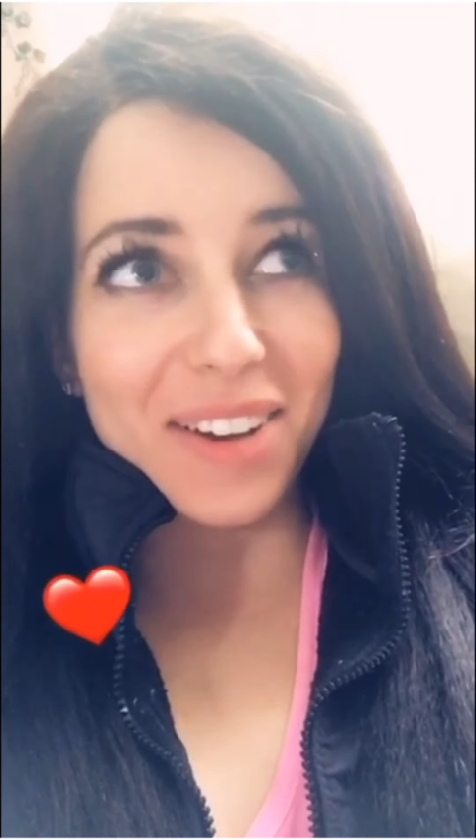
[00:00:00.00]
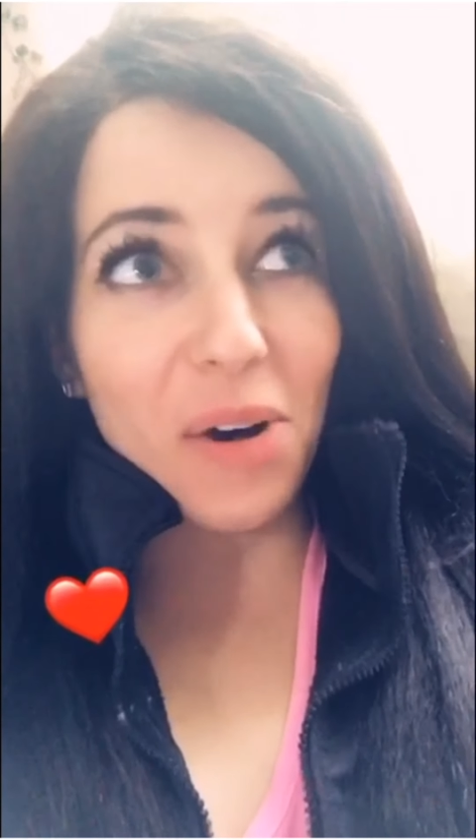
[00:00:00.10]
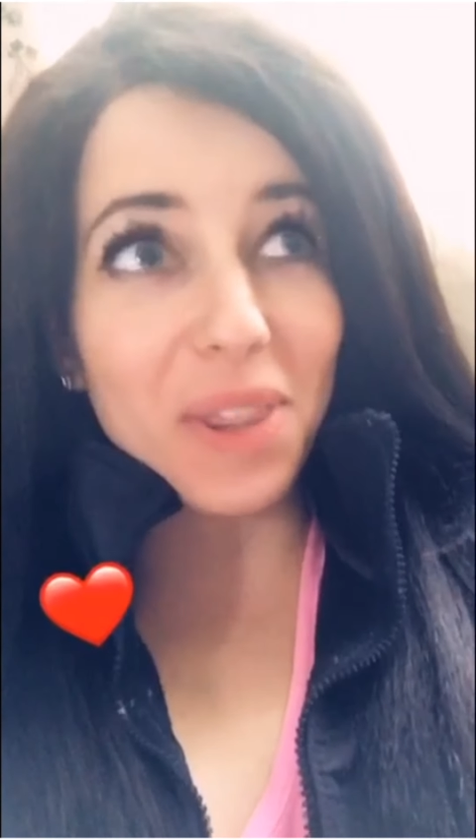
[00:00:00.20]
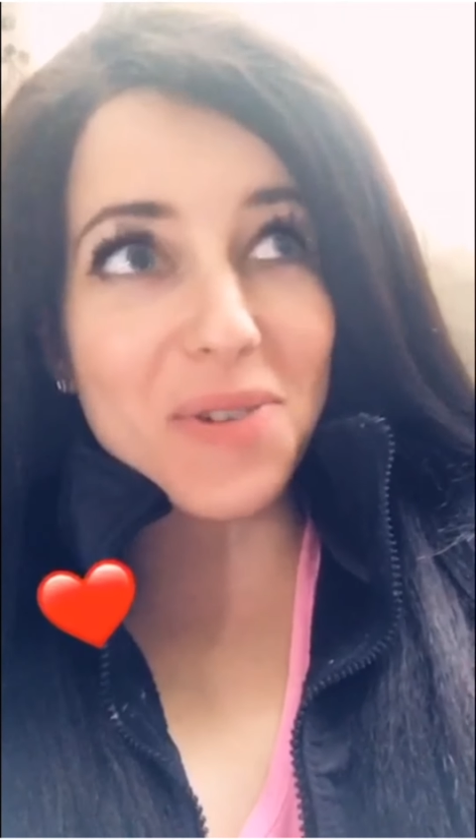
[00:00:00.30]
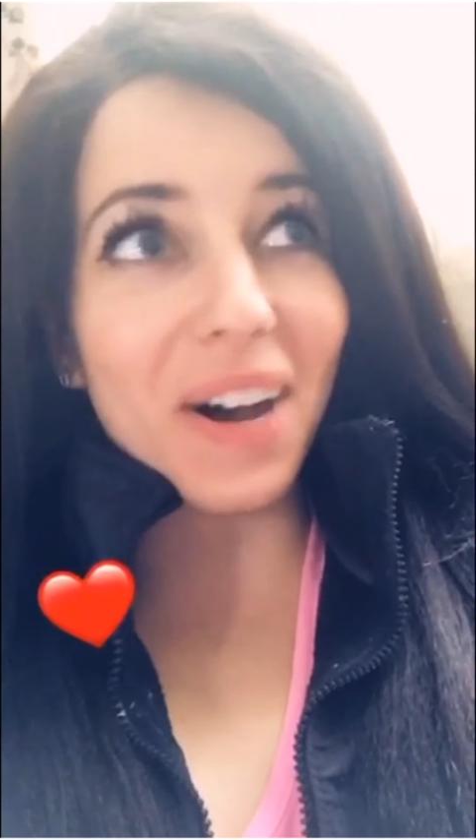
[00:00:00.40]

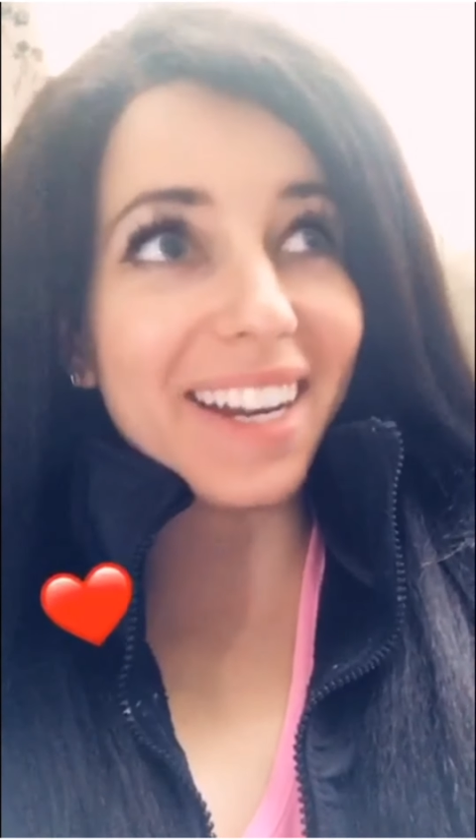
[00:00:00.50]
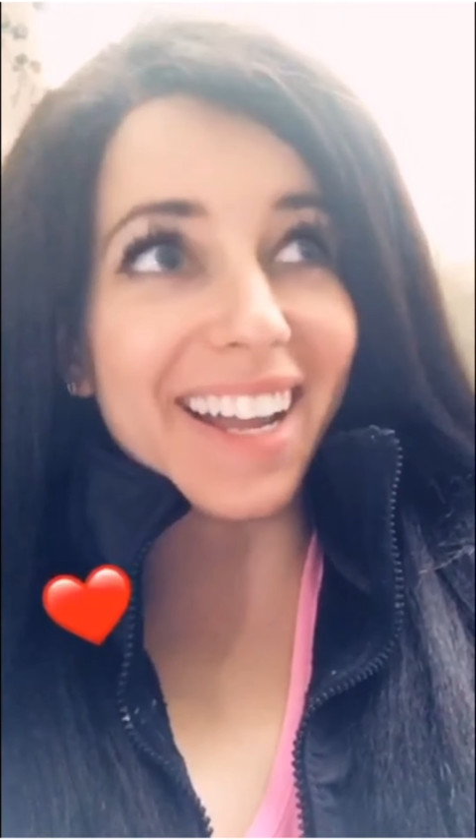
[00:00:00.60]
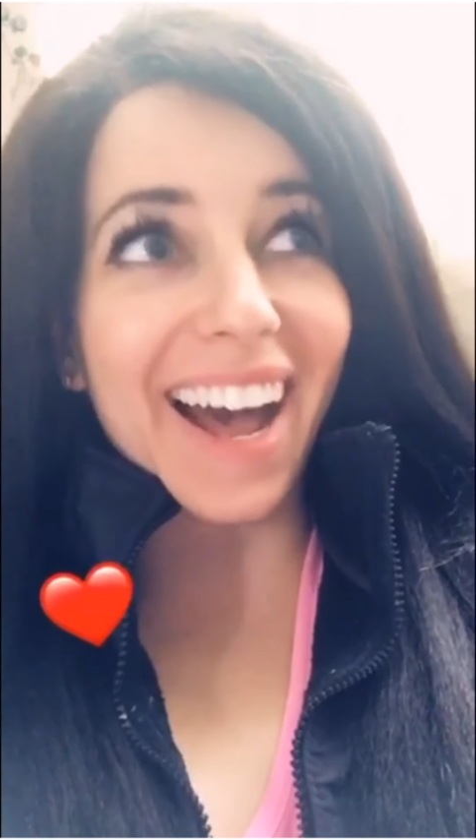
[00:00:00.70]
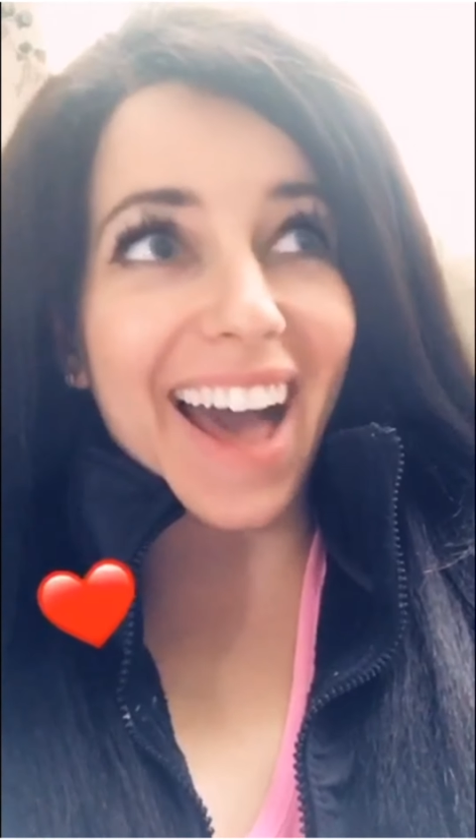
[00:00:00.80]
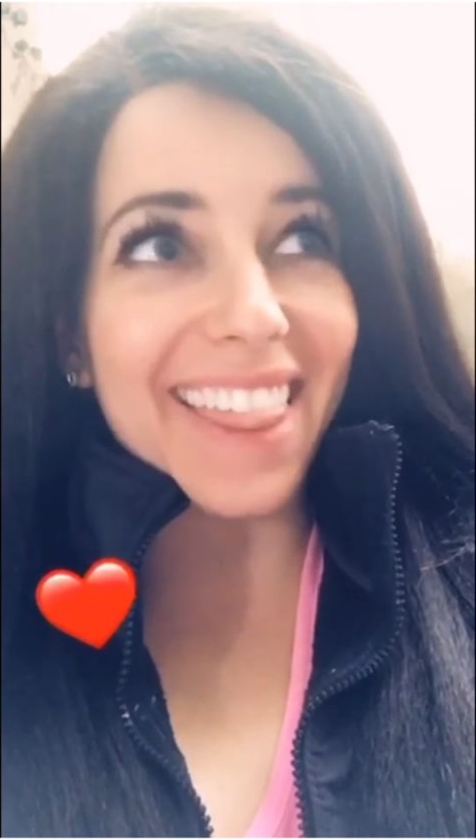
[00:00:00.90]
only one
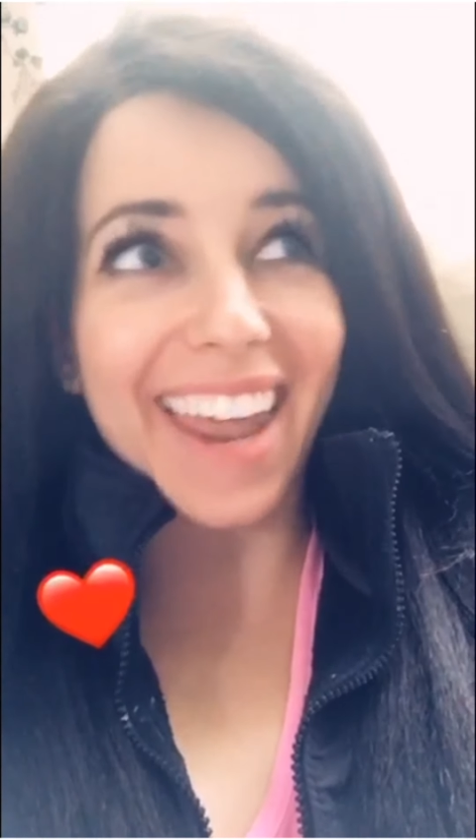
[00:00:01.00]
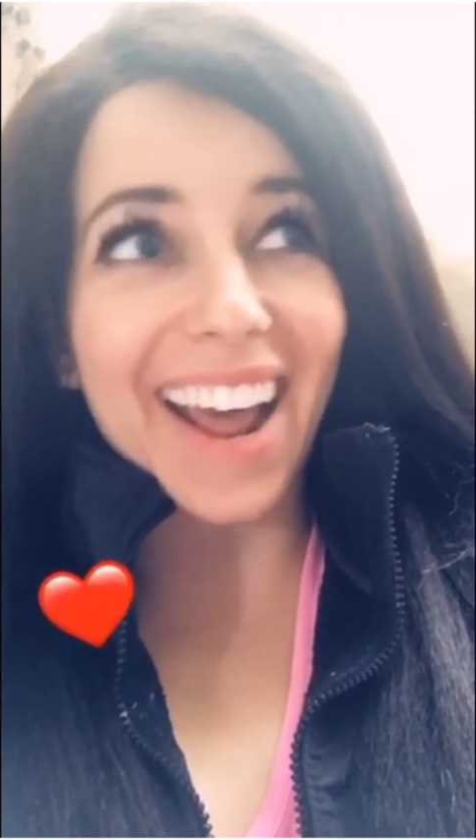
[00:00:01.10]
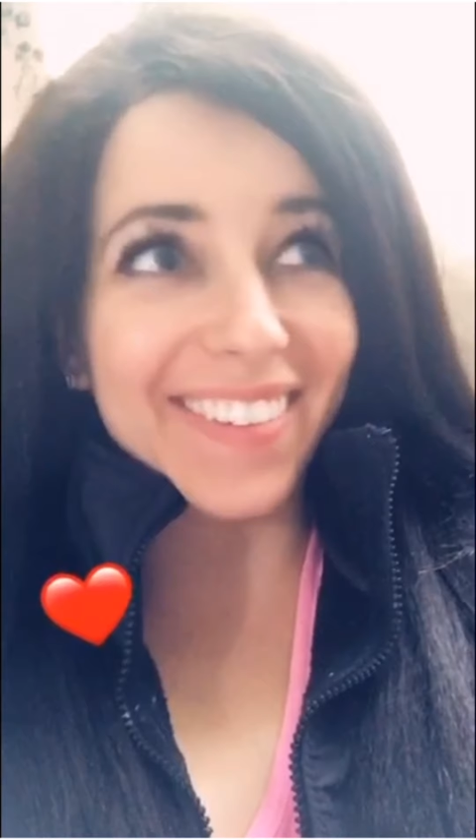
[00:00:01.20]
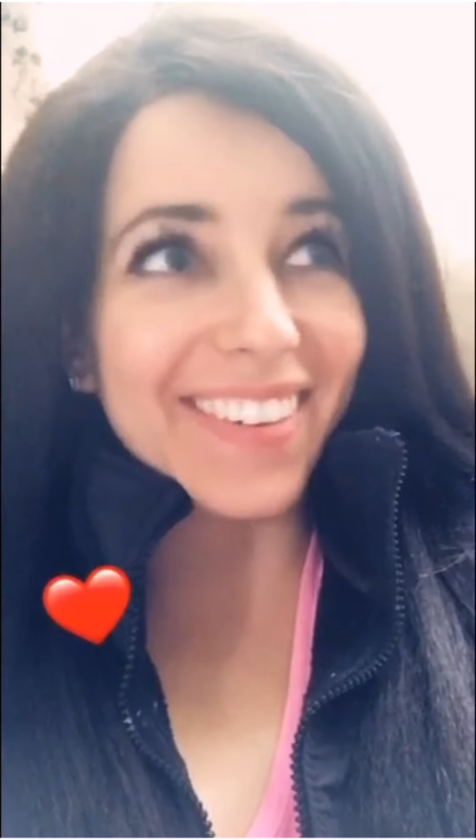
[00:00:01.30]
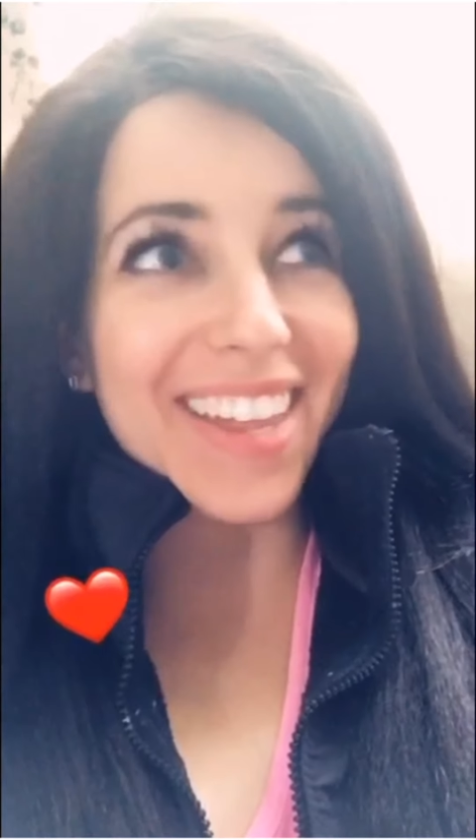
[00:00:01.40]
guy that
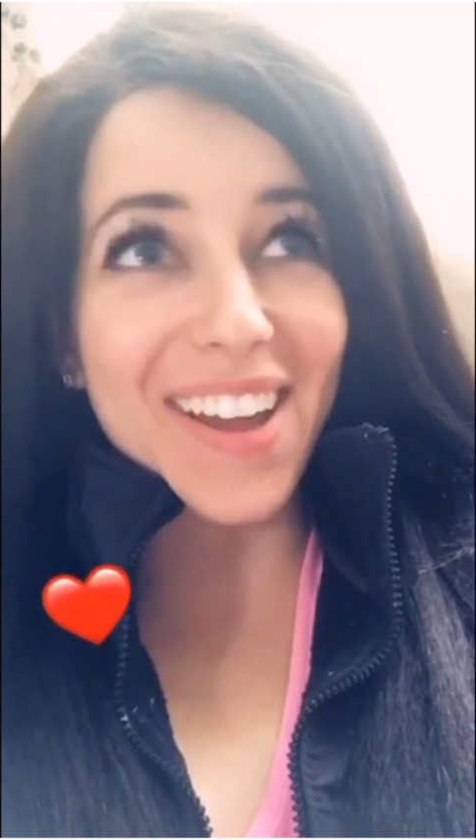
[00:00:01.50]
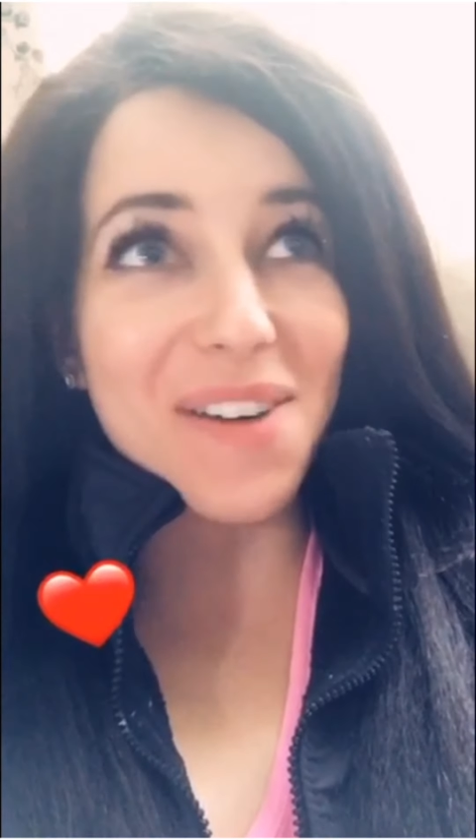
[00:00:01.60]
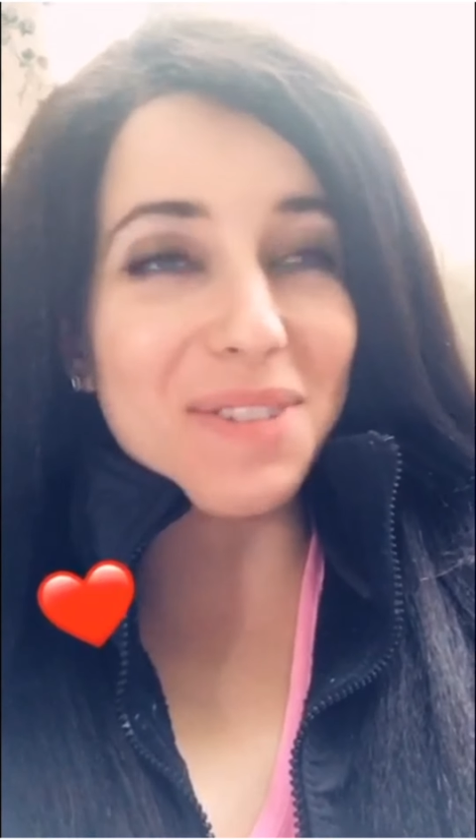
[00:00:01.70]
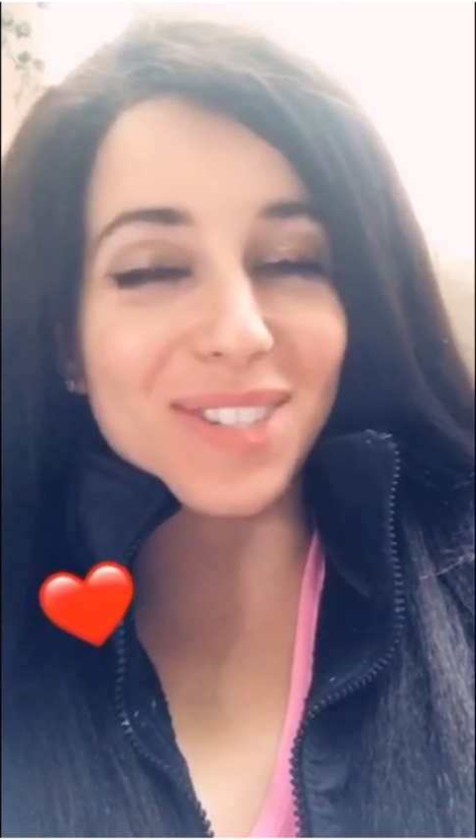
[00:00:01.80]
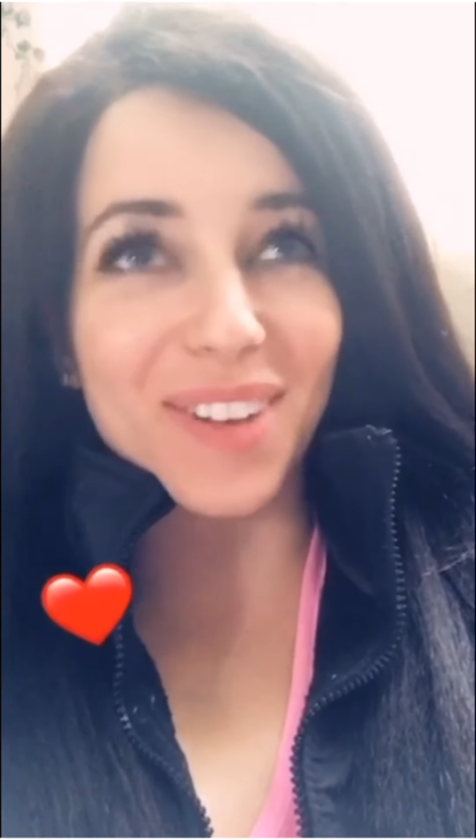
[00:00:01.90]
I really
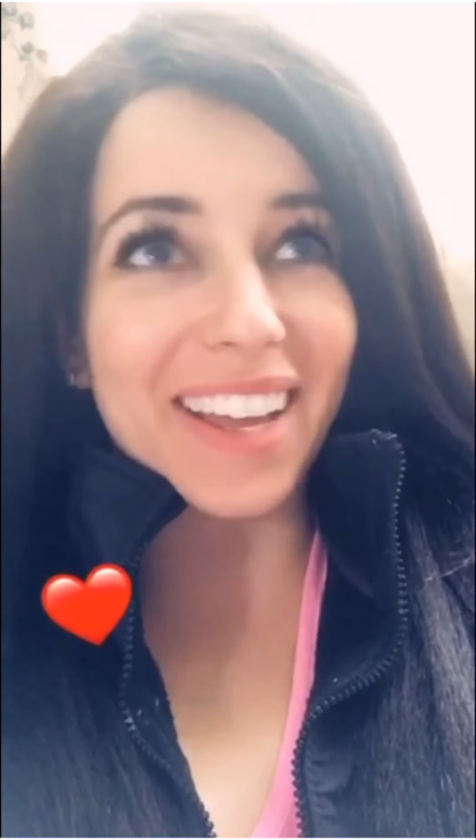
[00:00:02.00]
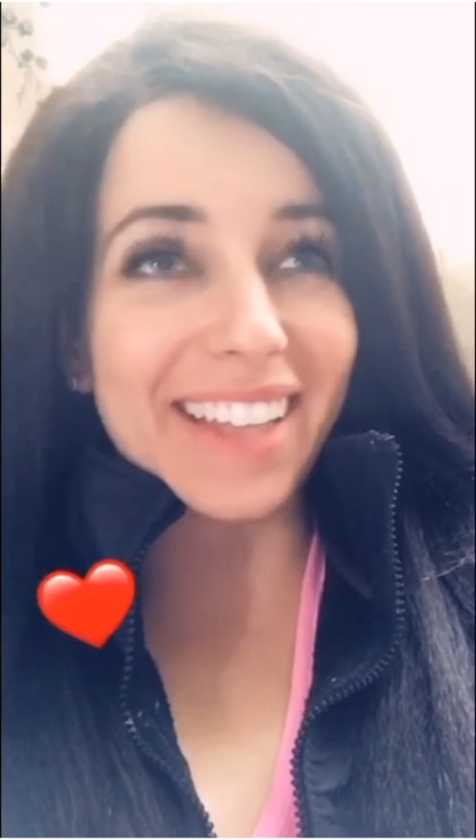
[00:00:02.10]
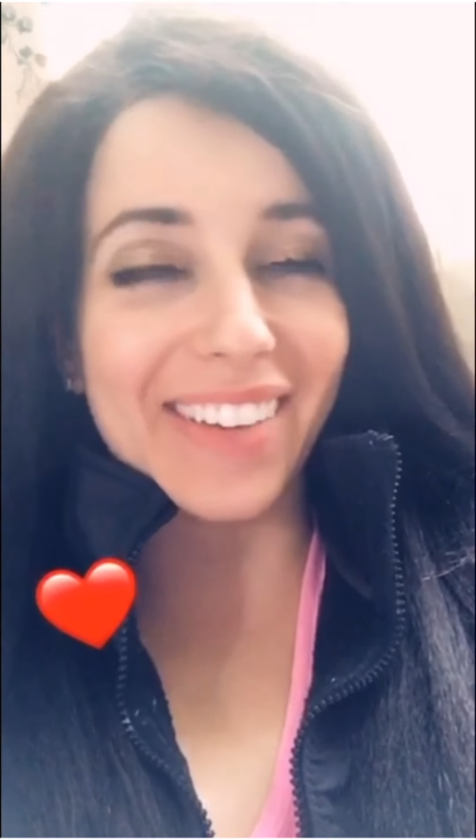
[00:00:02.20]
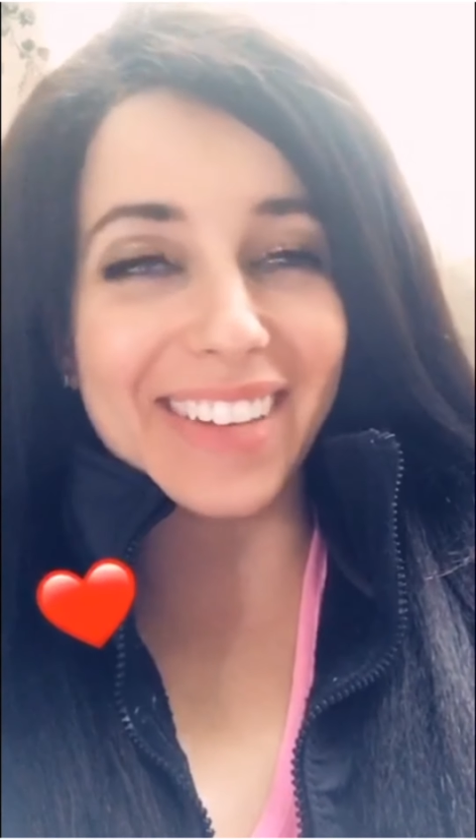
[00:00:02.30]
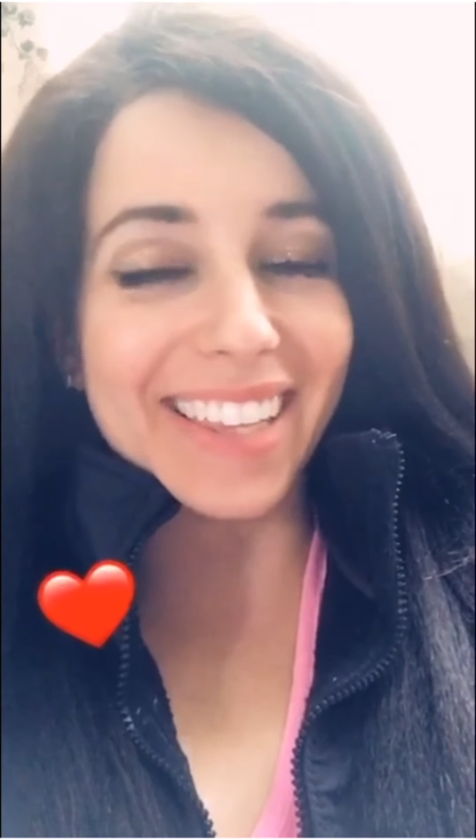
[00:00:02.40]
almost fell in love with.